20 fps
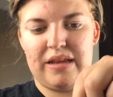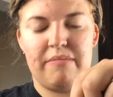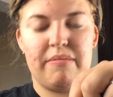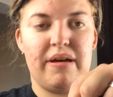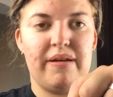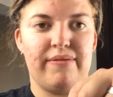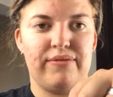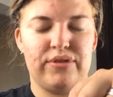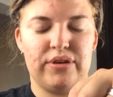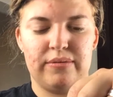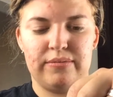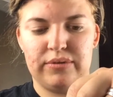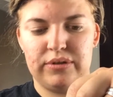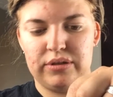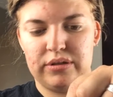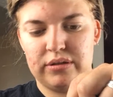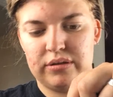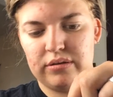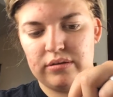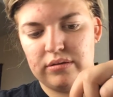I'm having
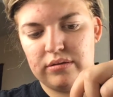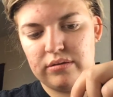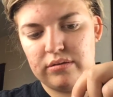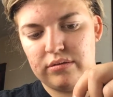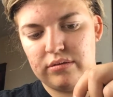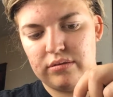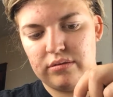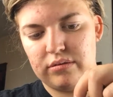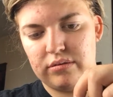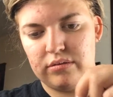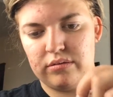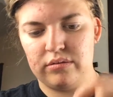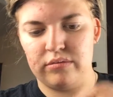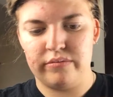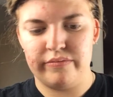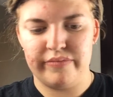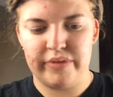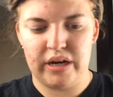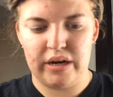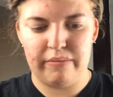troubles.
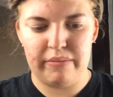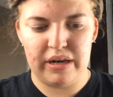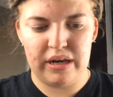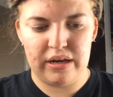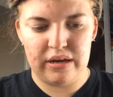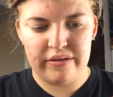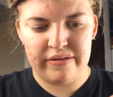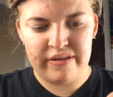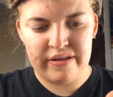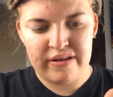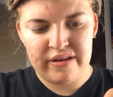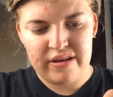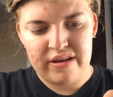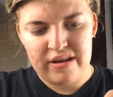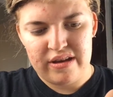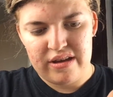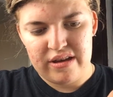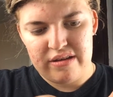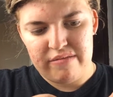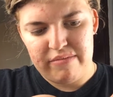Very
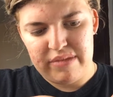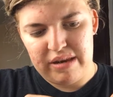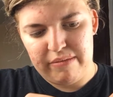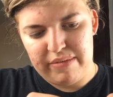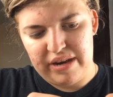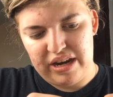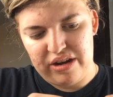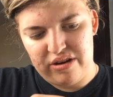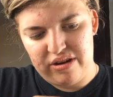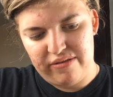many